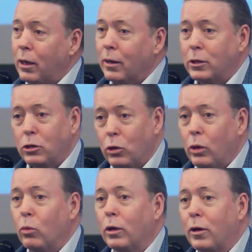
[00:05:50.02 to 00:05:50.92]
Let's do
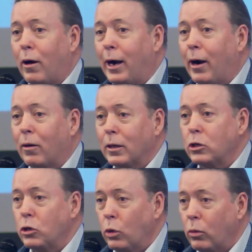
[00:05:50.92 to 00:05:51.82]
it with our air.
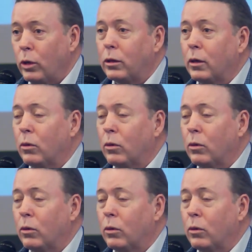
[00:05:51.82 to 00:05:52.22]
Let's do it with